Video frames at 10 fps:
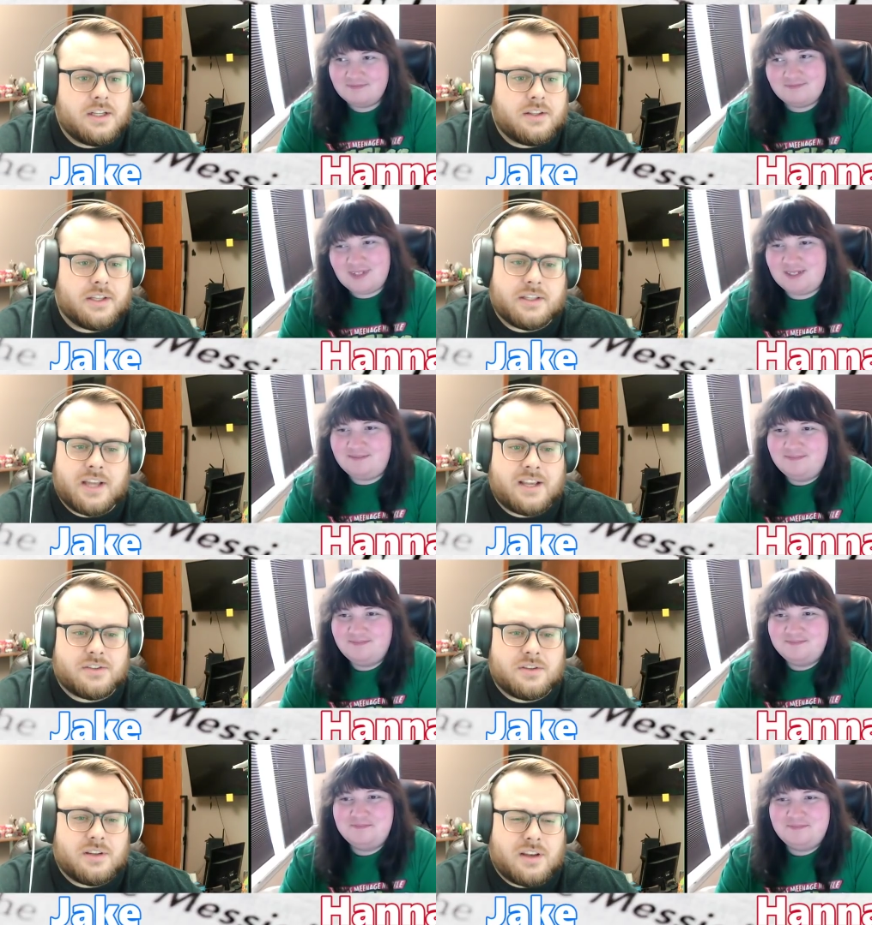Speaker 1: that
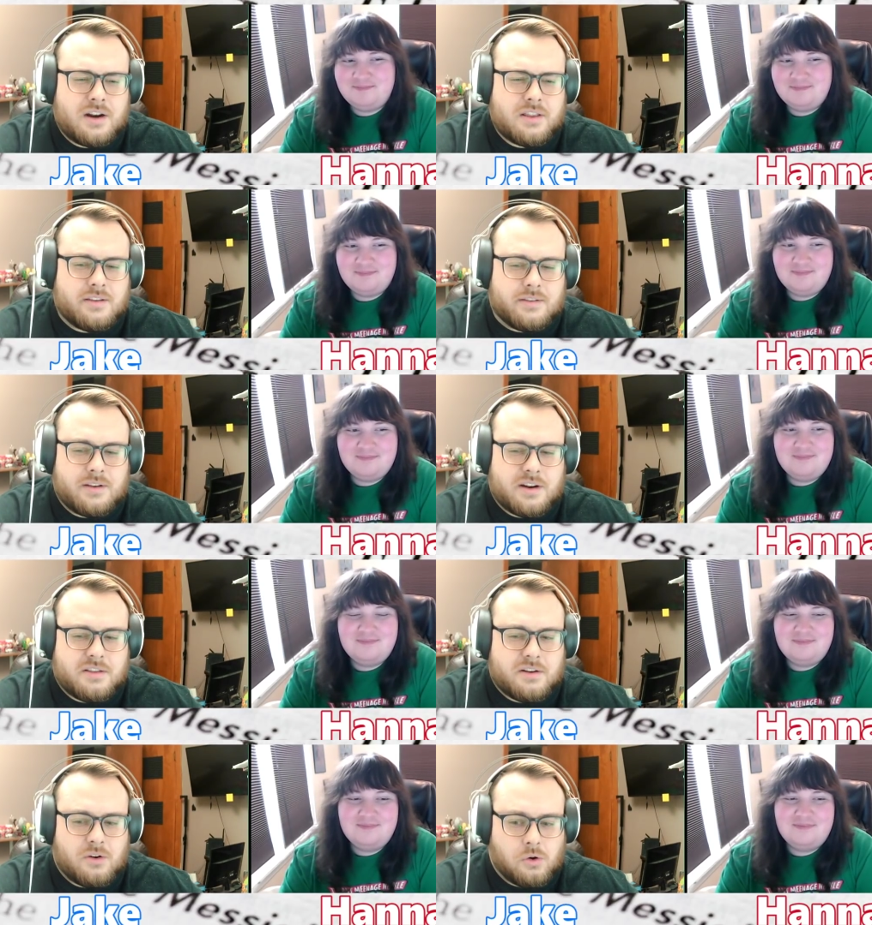has none of the none
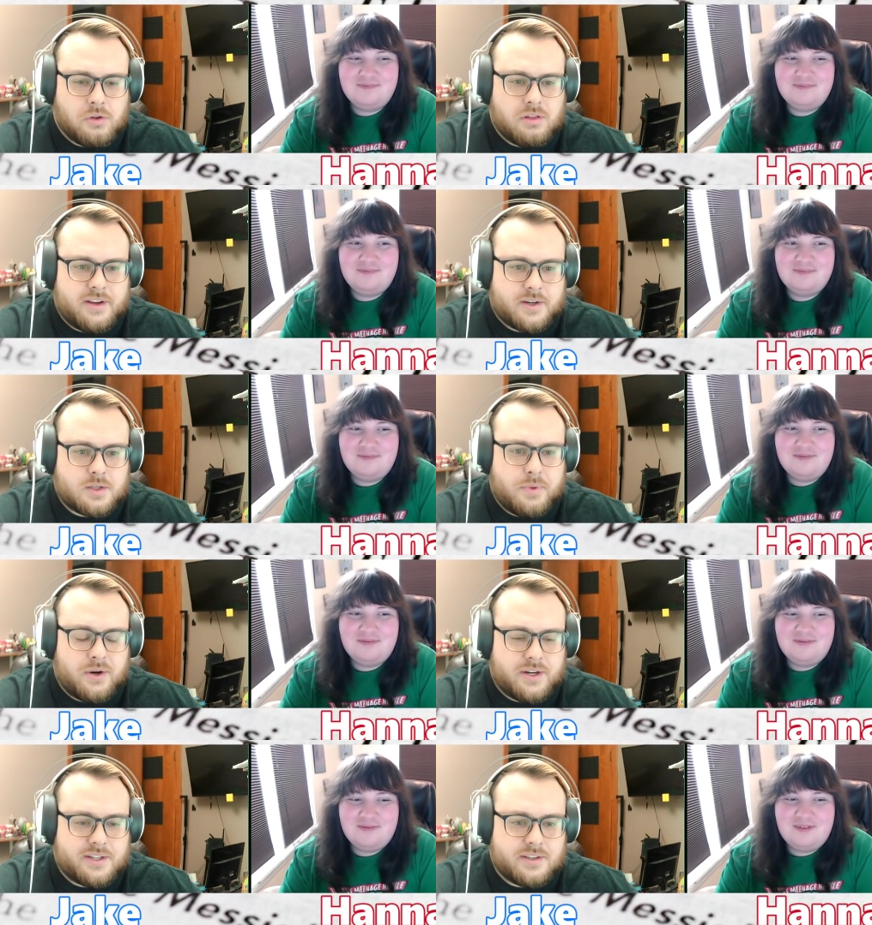of the earthly
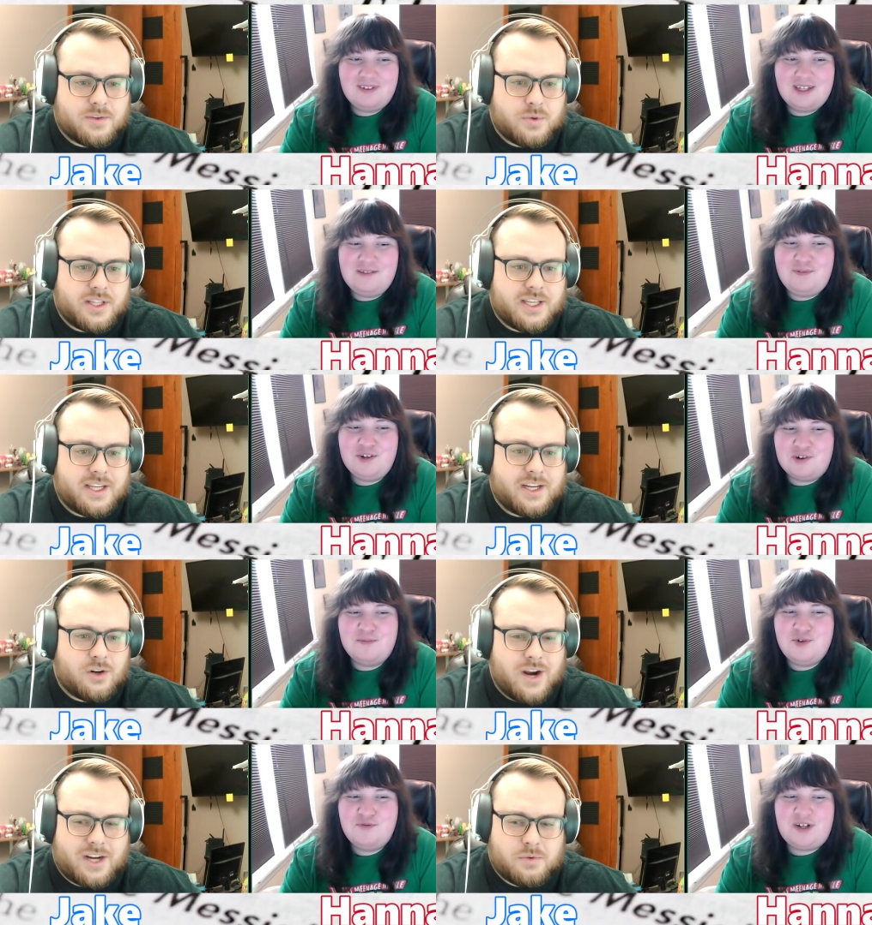experiences really
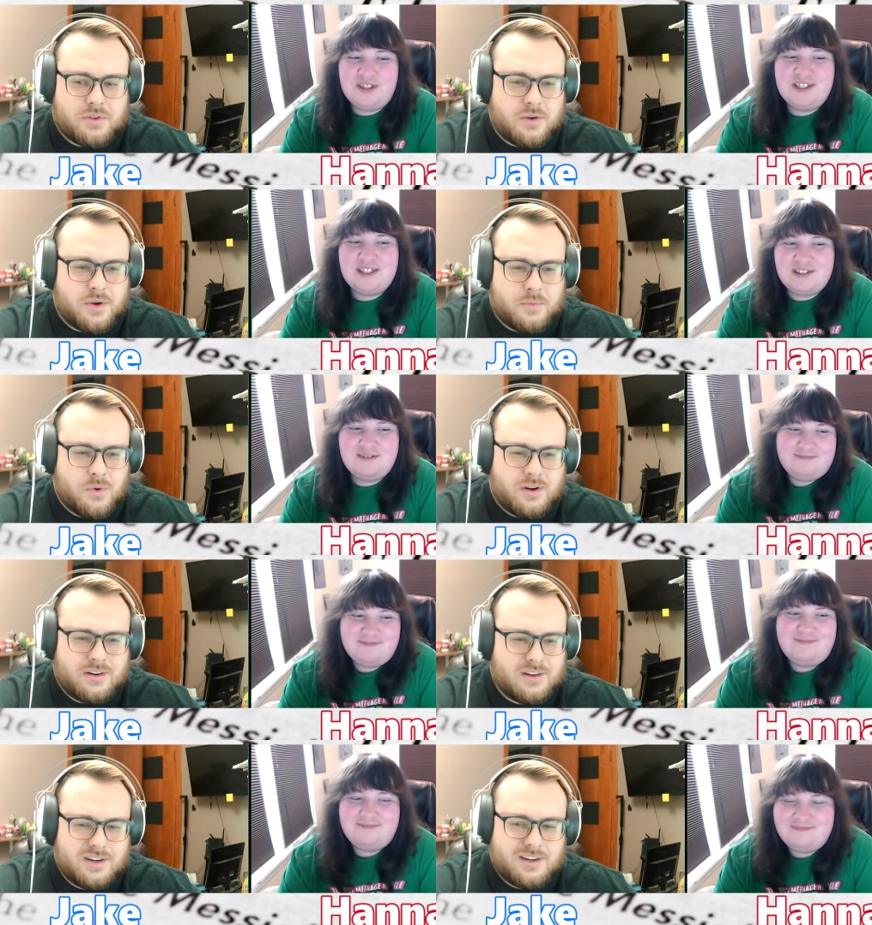interact with you the,
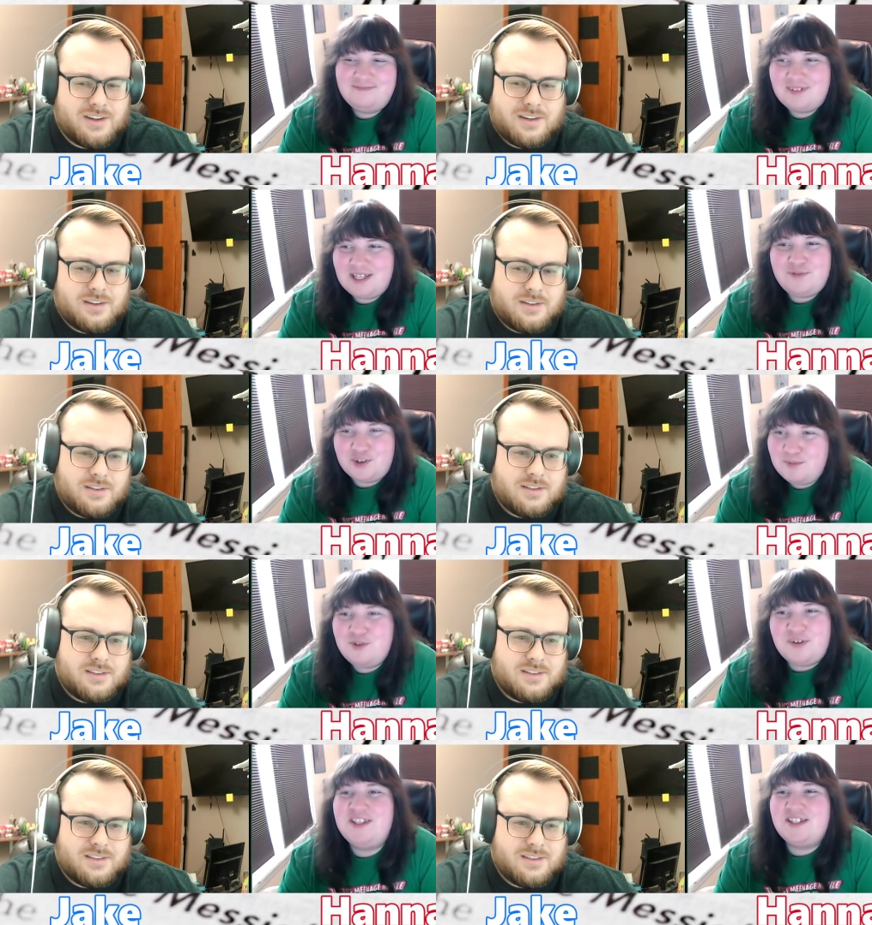anymore.
Speaker 2: If you
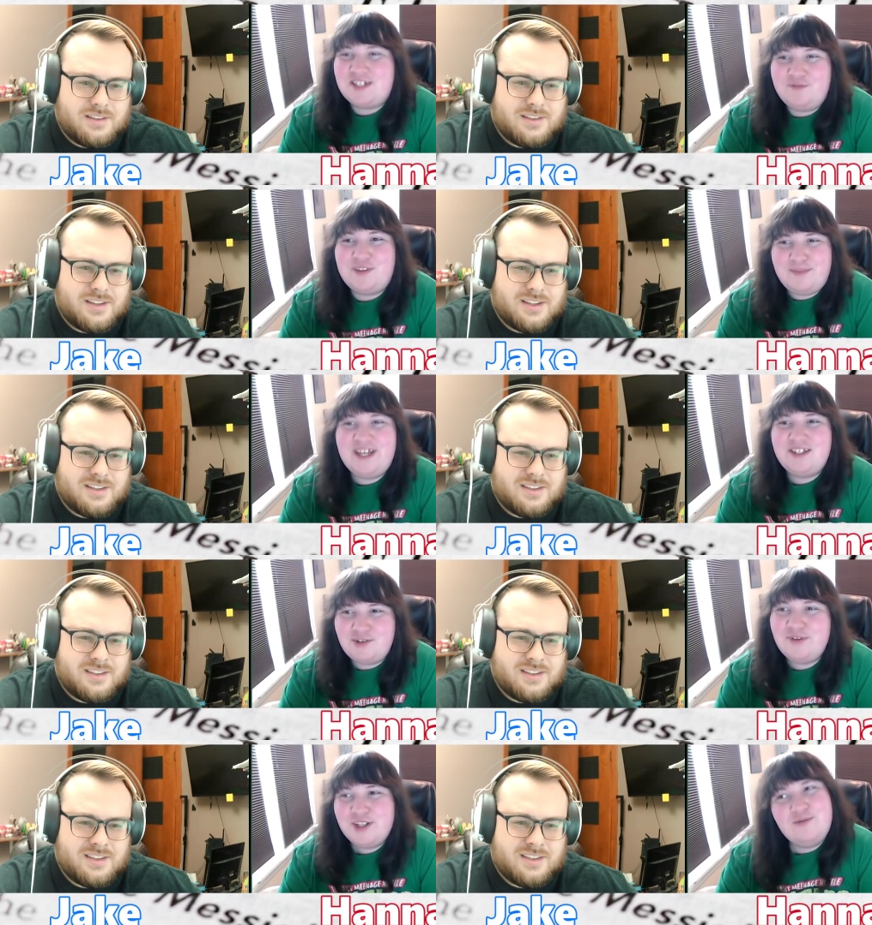remove all the stuff that makes
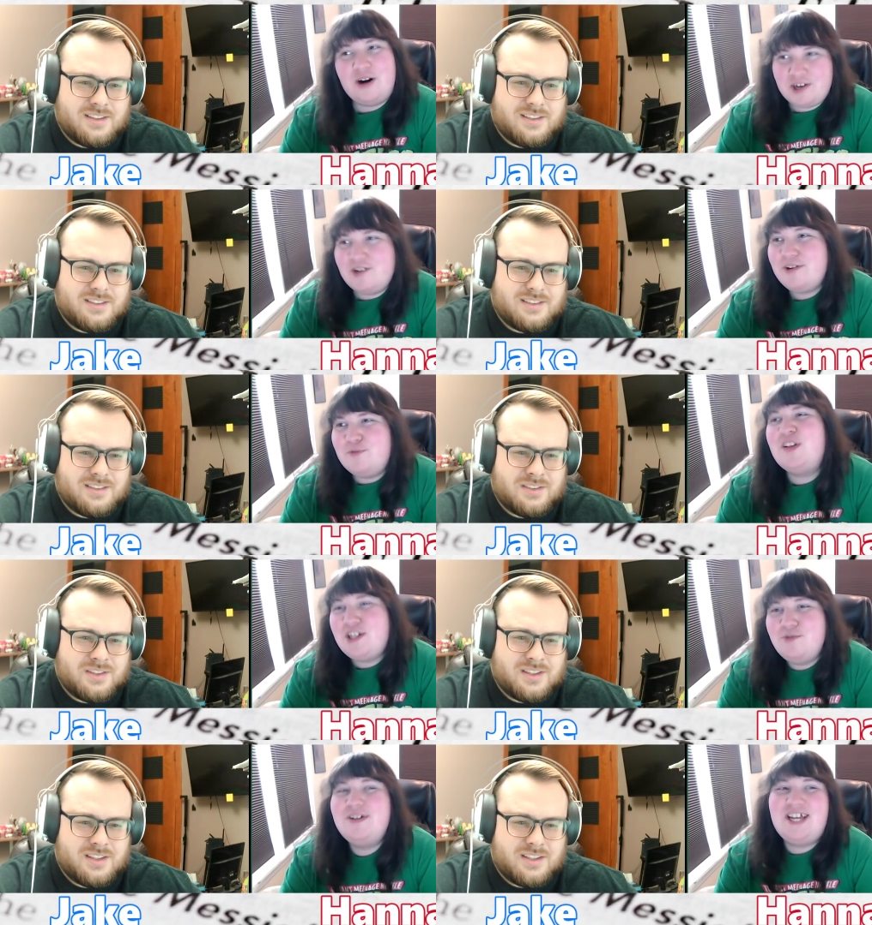you you, are you even
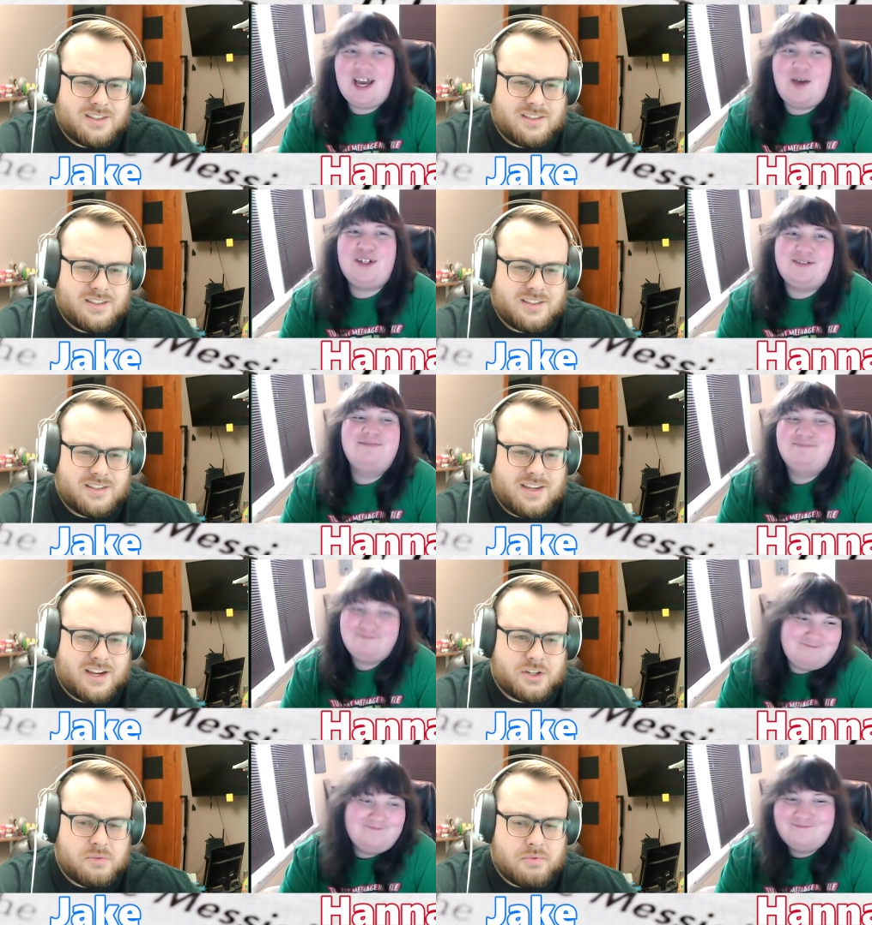you in heaven?
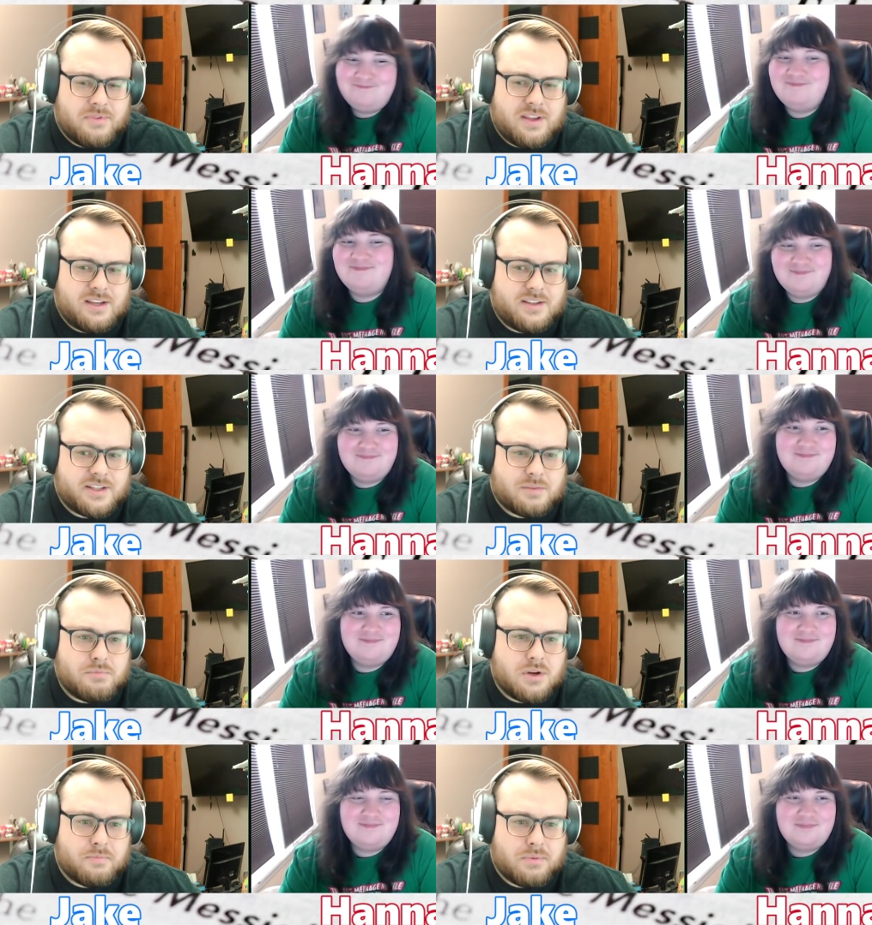Yeah,
Speaker 1: ship of Theseus,
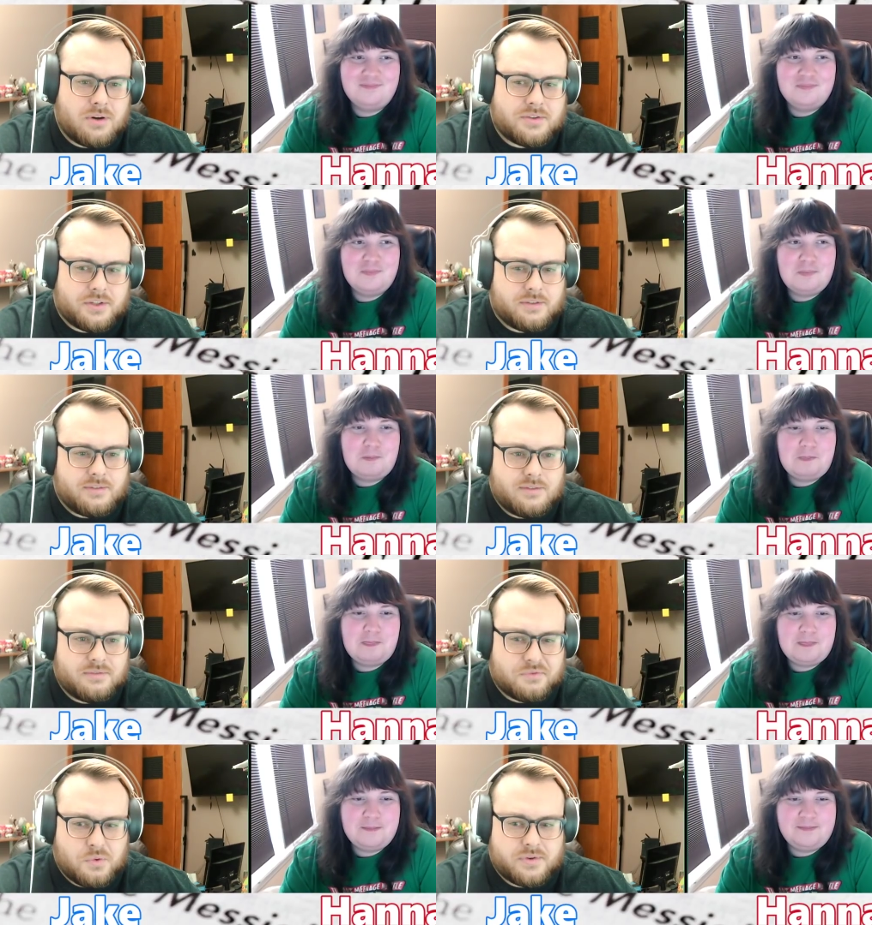but a person.
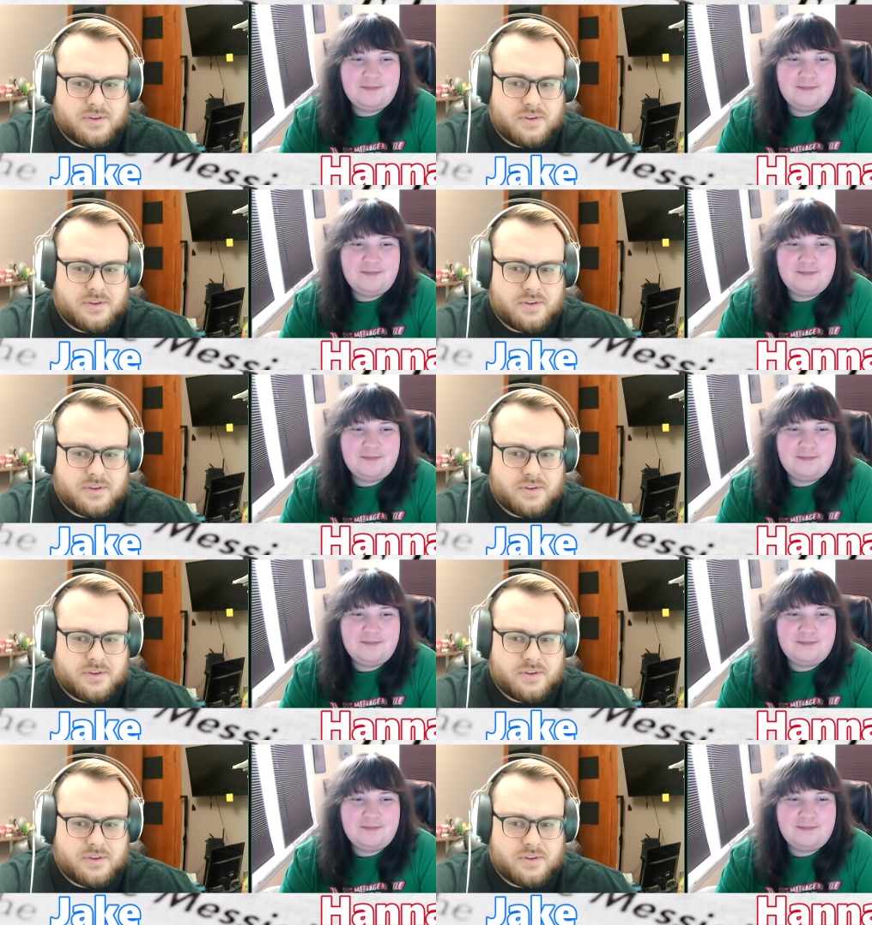Of course